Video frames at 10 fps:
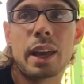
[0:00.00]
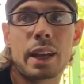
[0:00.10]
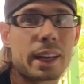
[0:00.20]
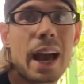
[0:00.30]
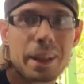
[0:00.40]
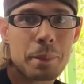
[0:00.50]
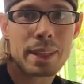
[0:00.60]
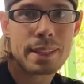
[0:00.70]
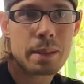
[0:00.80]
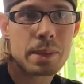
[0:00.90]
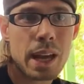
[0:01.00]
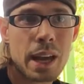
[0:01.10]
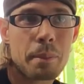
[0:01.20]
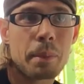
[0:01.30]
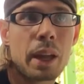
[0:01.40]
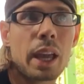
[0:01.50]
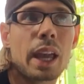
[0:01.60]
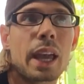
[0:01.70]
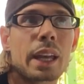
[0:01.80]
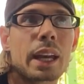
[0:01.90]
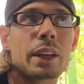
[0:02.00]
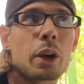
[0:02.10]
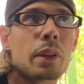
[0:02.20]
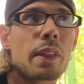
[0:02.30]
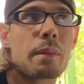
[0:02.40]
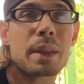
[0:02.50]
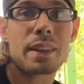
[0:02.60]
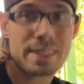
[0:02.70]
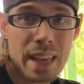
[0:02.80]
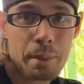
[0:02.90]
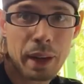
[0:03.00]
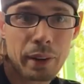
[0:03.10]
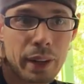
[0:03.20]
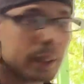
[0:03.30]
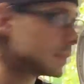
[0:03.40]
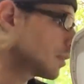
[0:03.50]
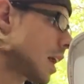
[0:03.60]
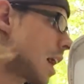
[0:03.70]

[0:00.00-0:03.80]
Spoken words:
and I got them at the same time and I know that they've been in the same area,